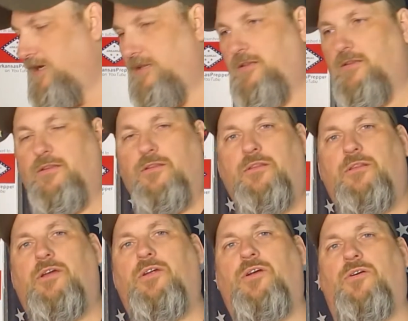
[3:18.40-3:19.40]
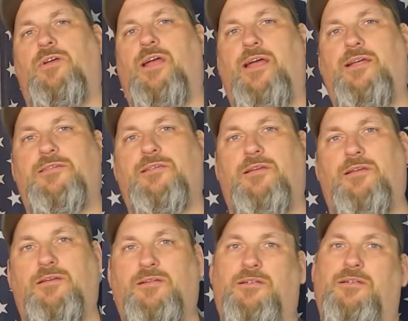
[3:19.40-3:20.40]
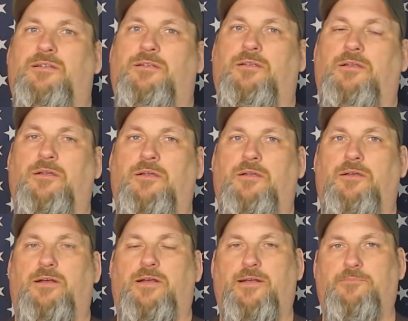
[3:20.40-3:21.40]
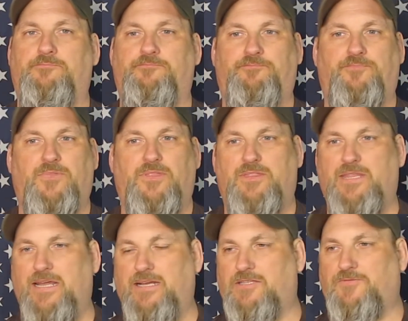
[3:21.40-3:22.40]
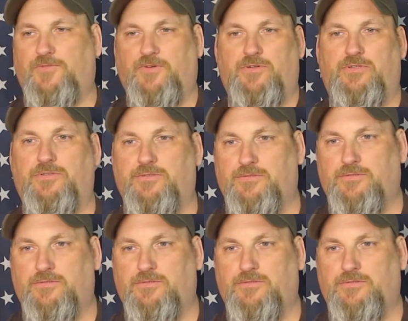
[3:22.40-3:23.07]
right, there you go, guys. Um, thanks for